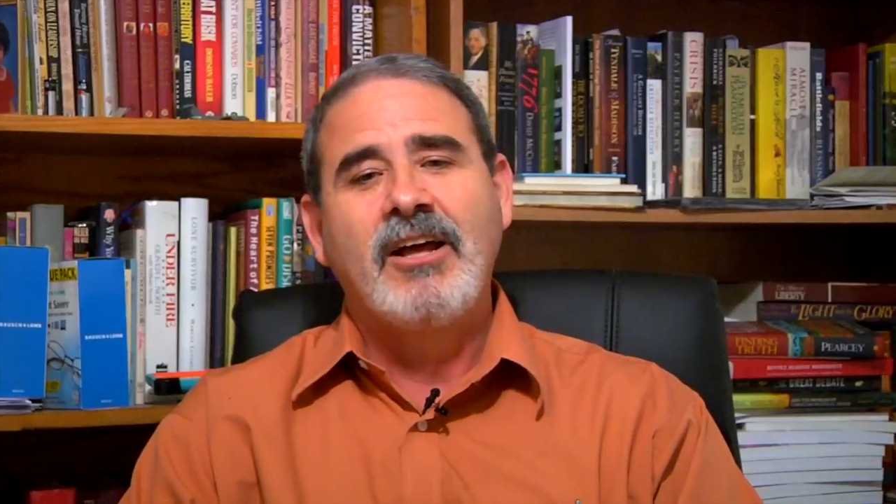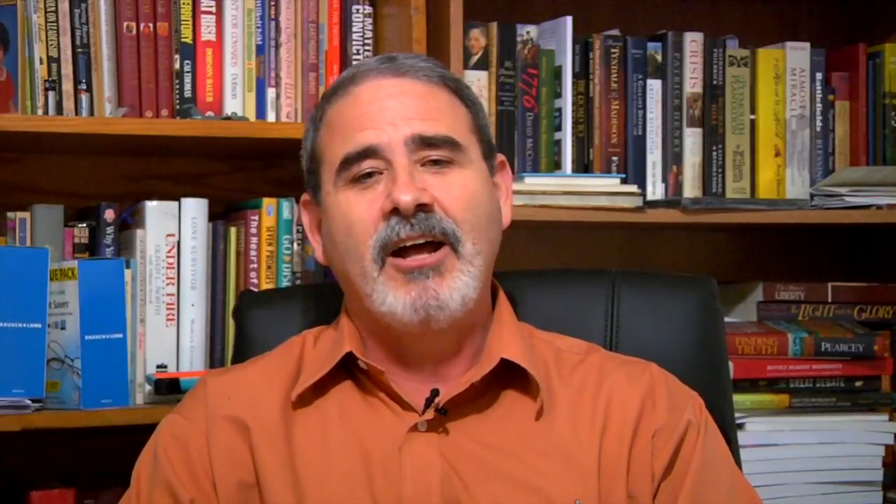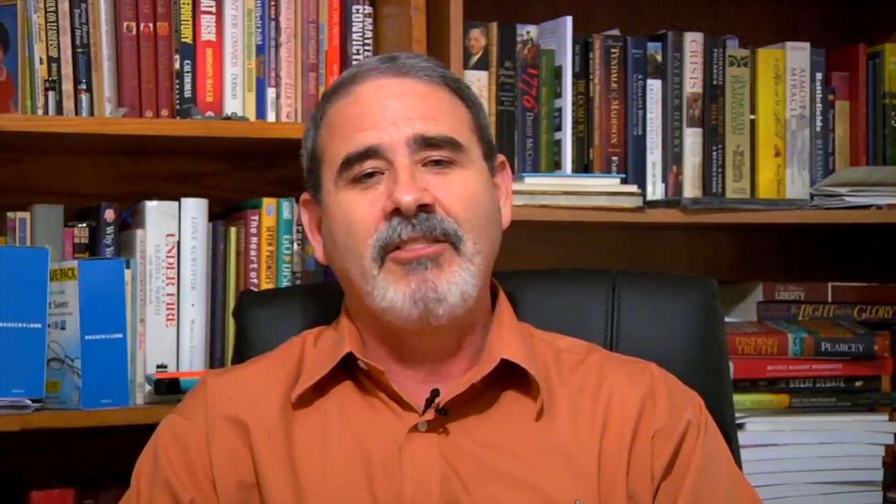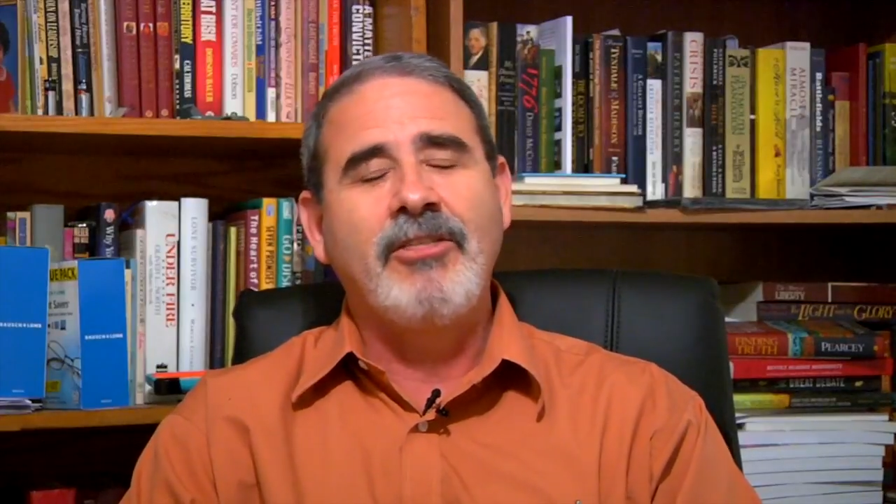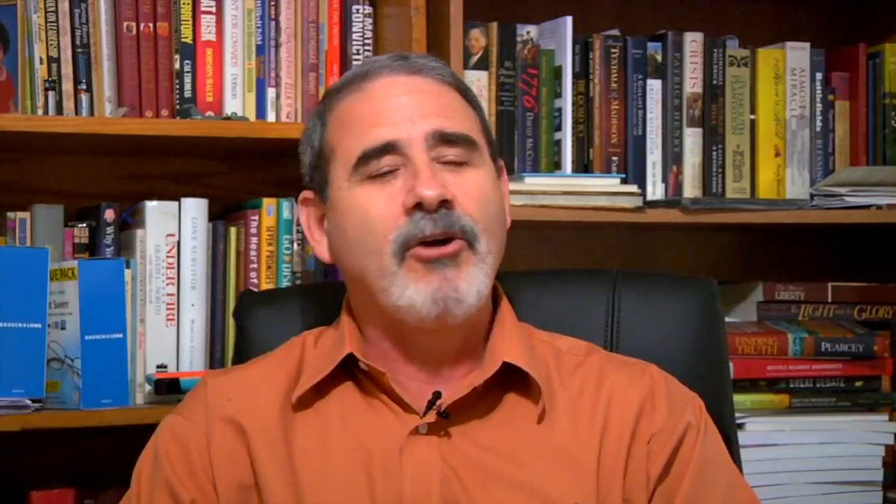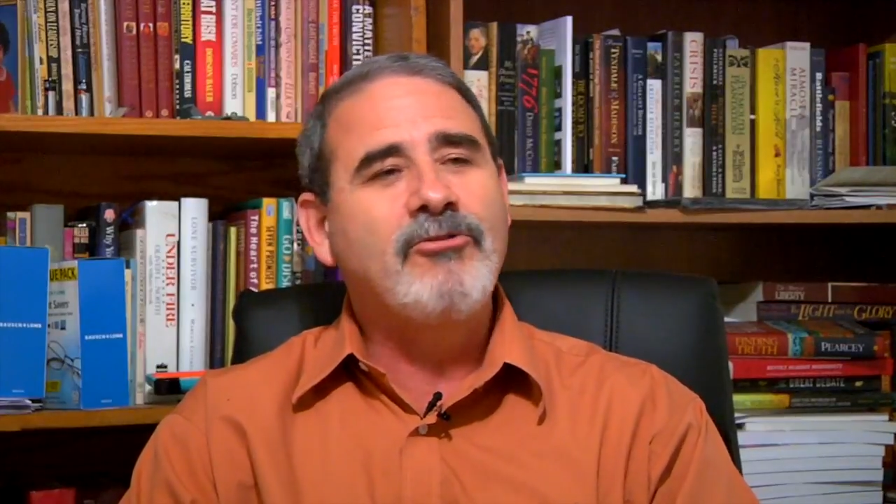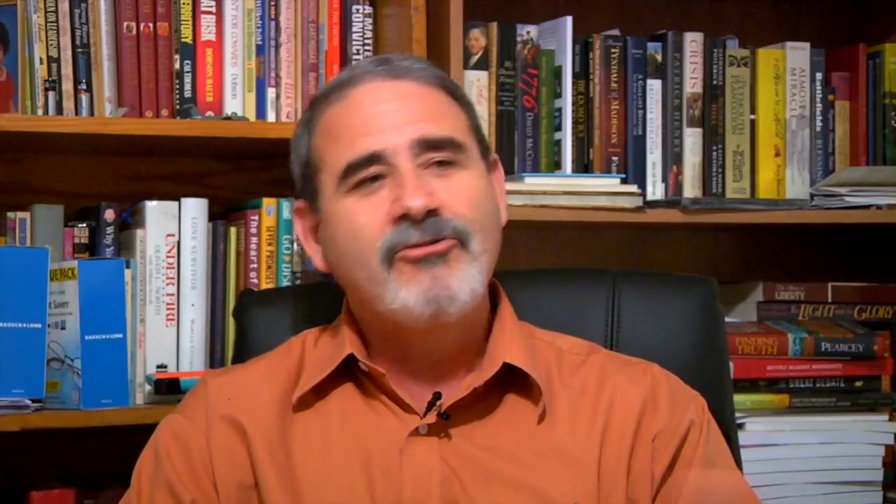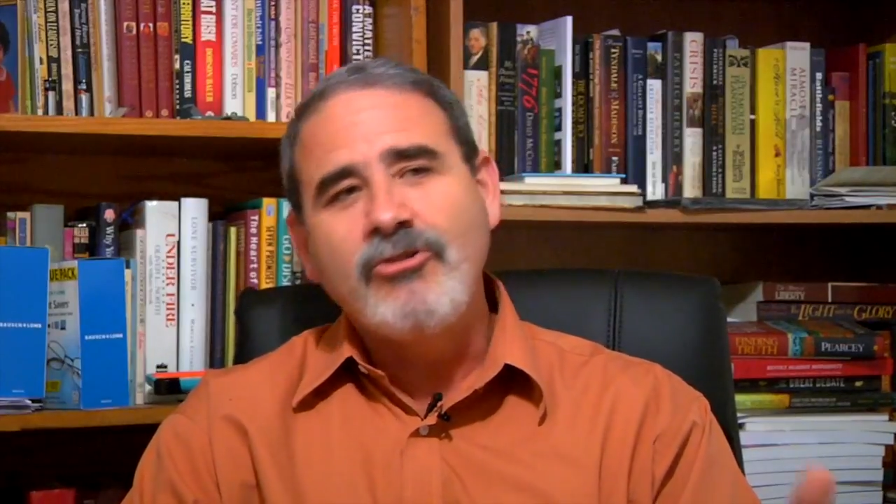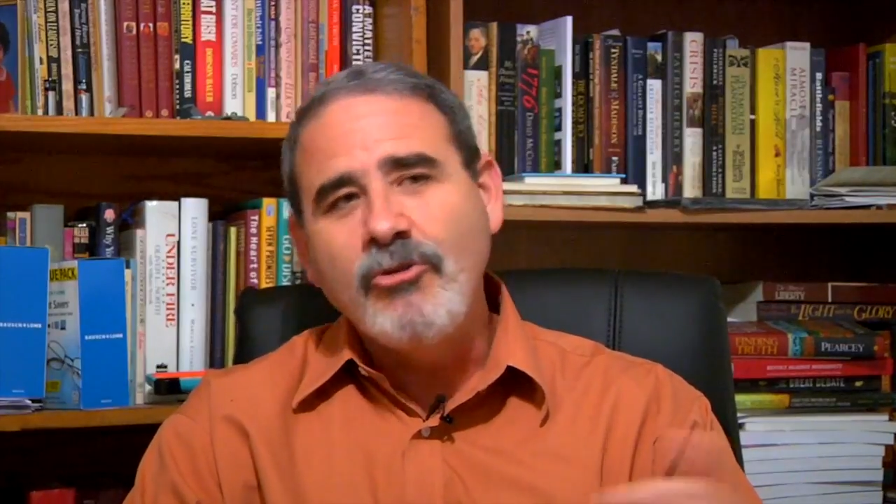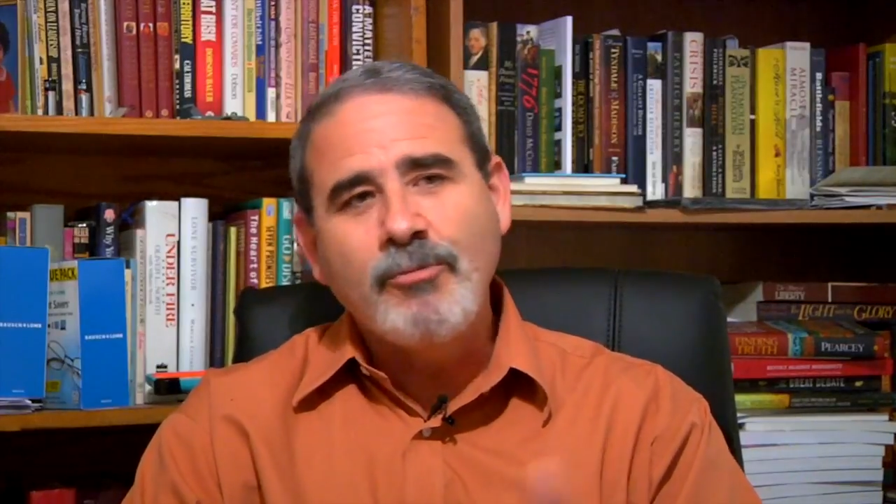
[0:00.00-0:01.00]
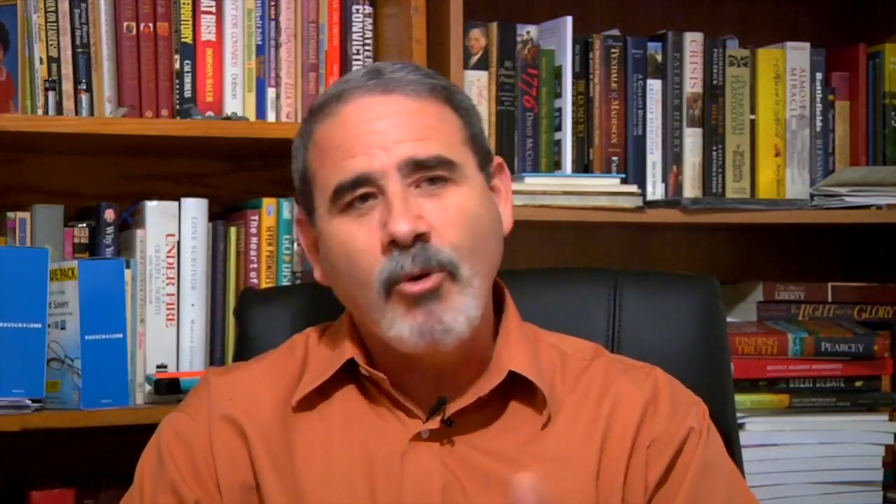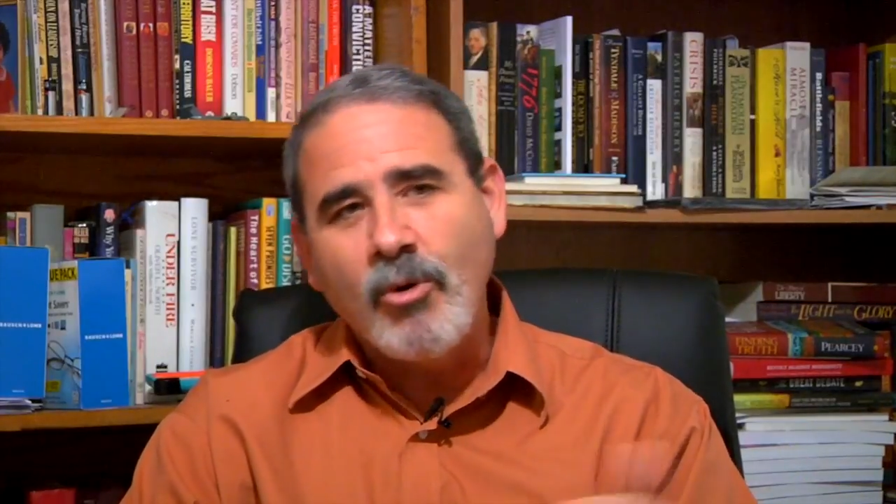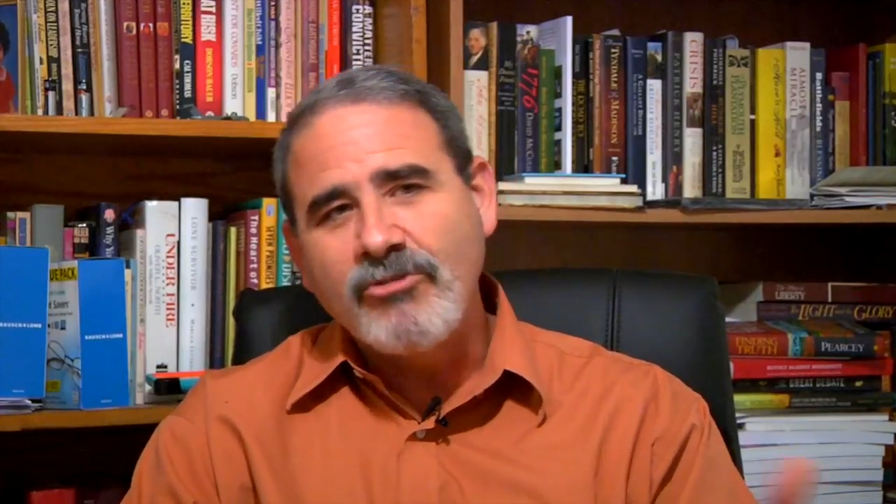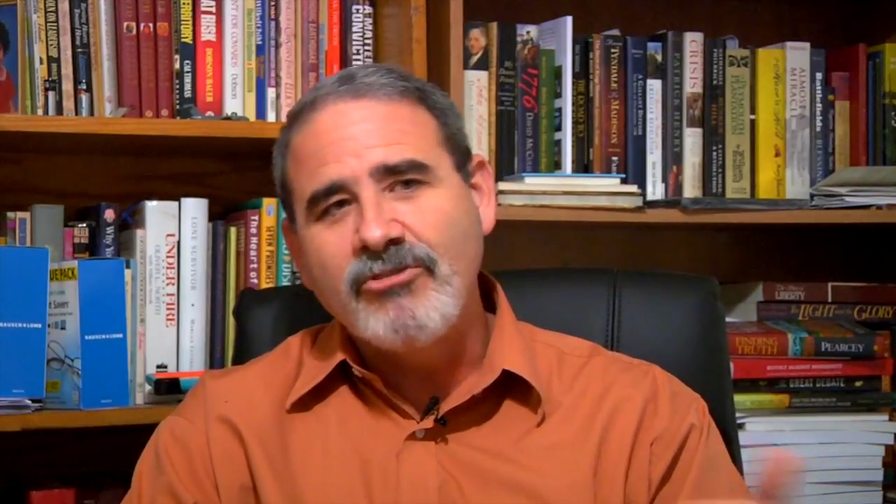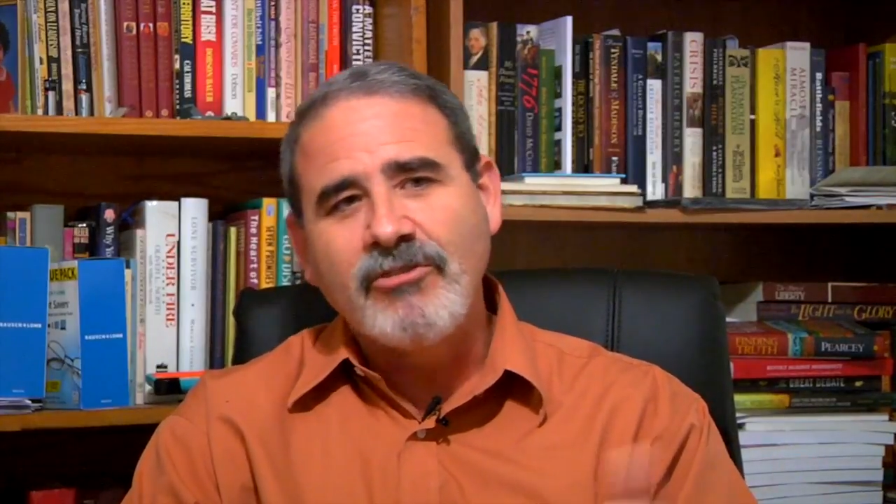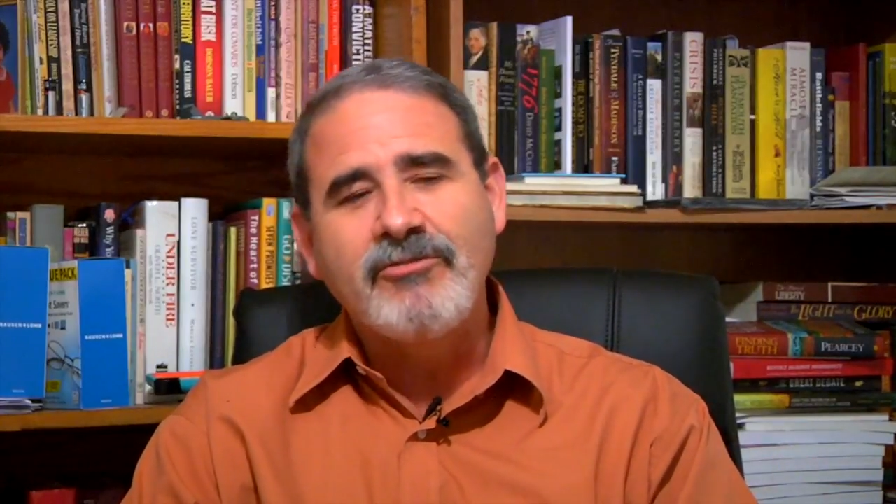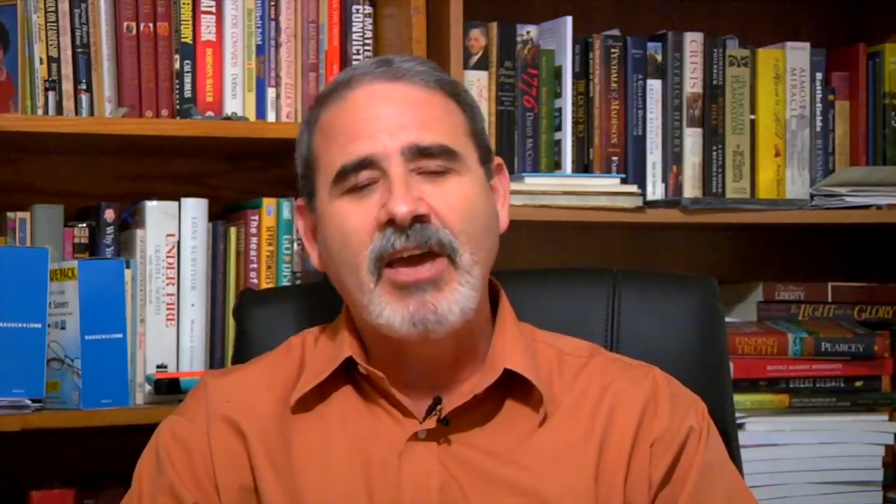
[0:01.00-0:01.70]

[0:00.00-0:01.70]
Those two portions of